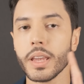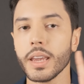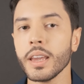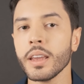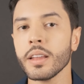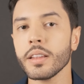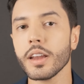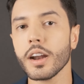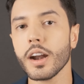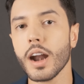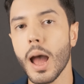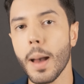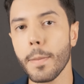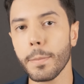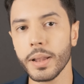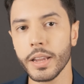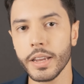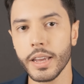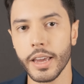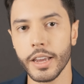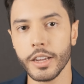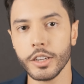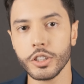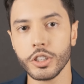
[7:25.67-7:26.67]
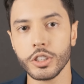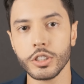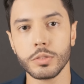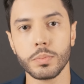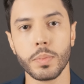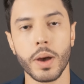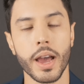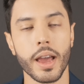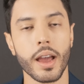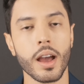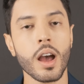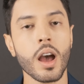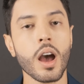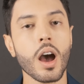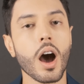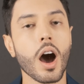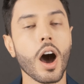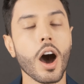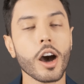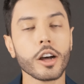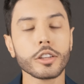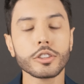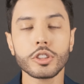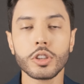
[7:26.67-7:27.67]
in their applications by
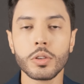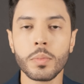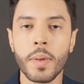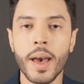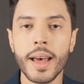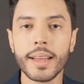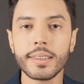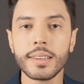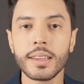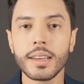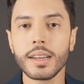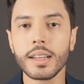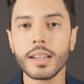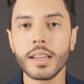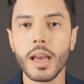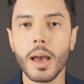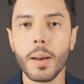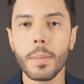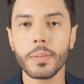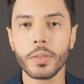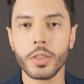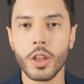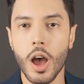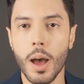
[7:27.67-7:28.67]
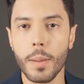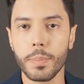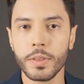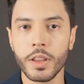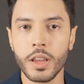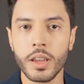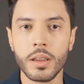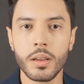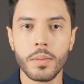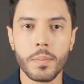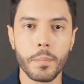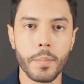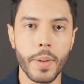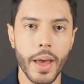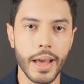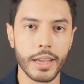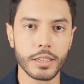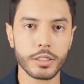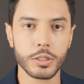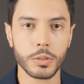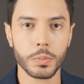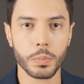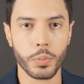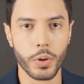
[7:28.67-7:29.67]
automatically adopting
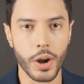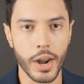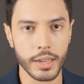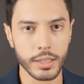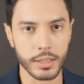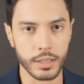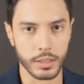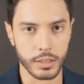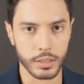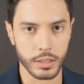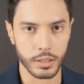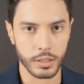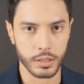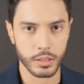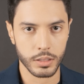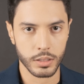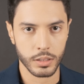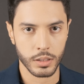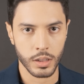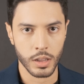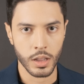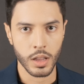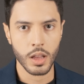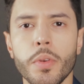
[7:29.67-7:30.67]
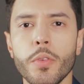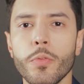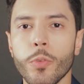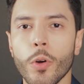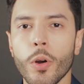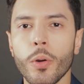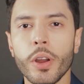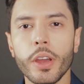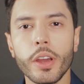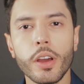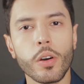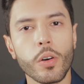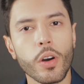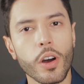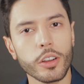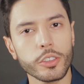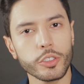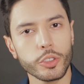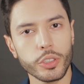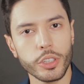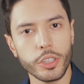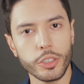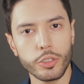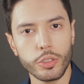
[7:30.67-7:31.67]
best practices. Before we go
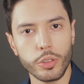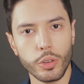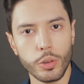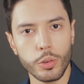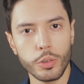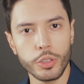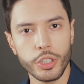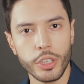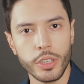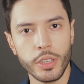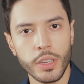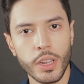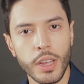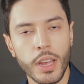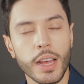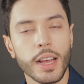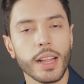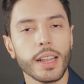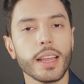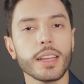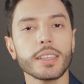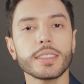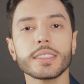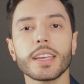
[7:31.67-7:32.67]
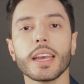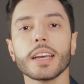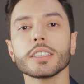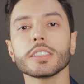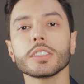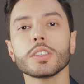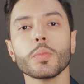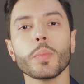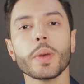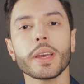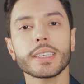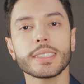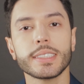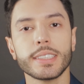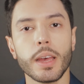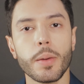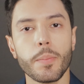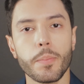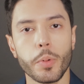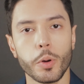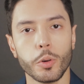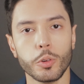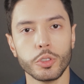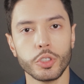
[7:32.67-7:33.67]
on to the solution, let's get some
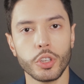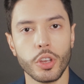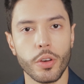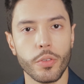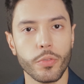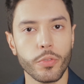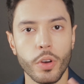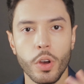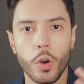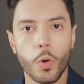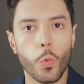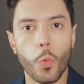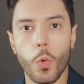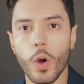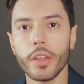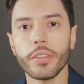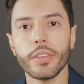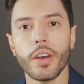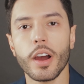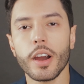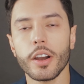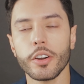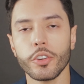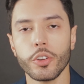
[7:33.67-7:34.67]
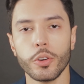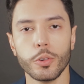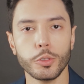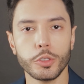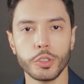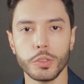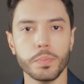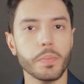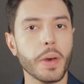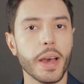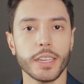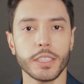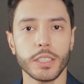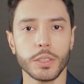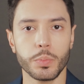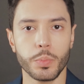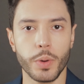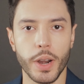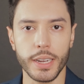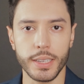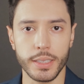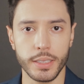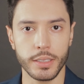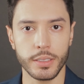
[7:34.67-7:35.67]
examples of what are those
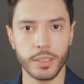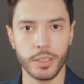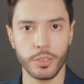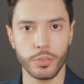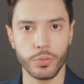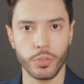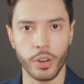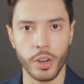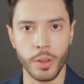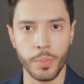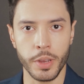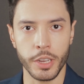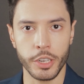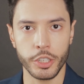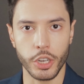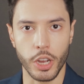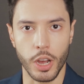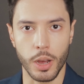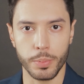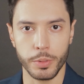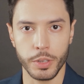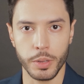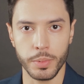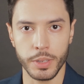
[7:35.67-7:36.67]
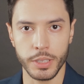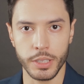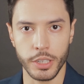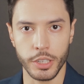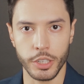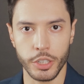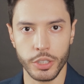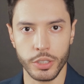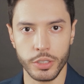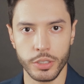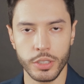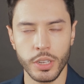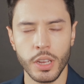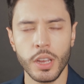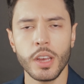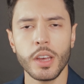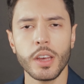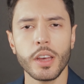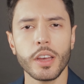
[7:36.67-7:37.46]
best practices for image optimizations,